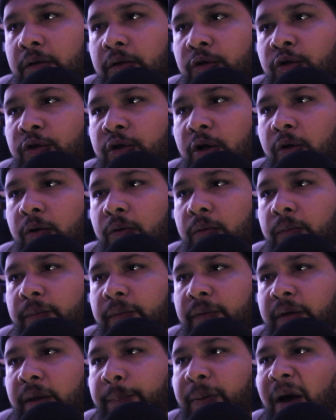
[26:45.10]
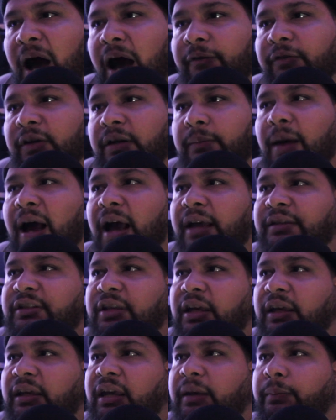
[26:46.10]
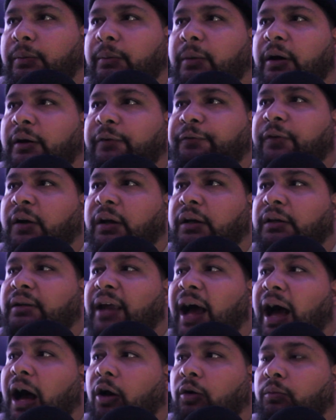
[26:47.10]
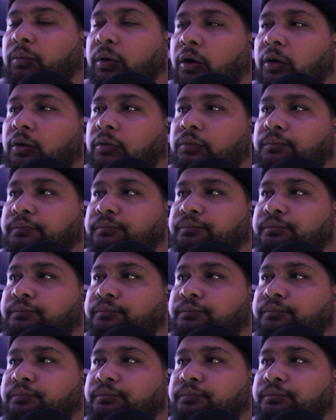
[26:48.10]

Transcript: You know, the poverty mindset keep a motherfucker down, bro.